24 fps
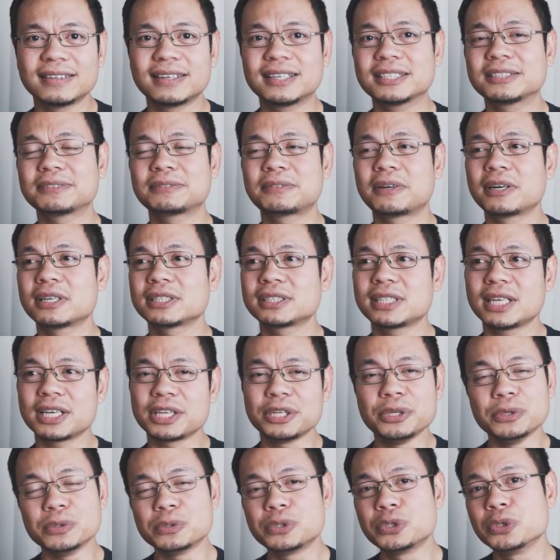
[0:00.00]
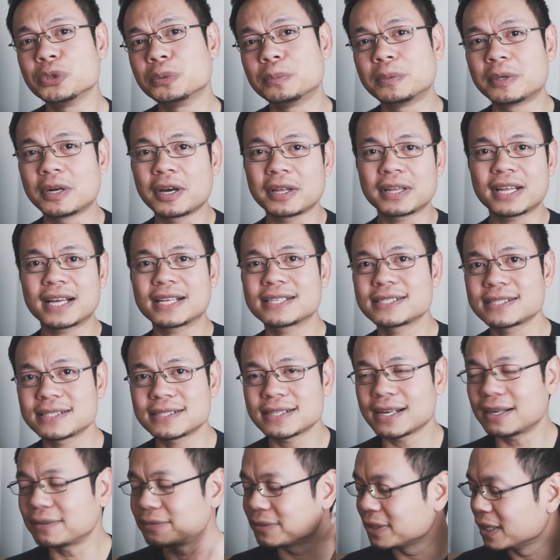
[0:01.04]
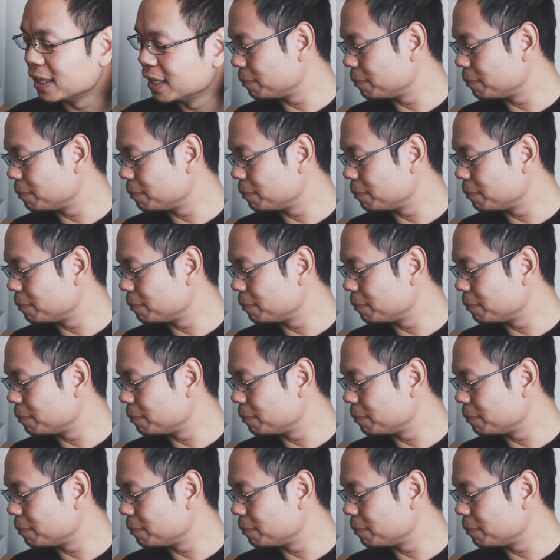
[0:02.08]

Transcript: as far as like YouTube and all that stuff.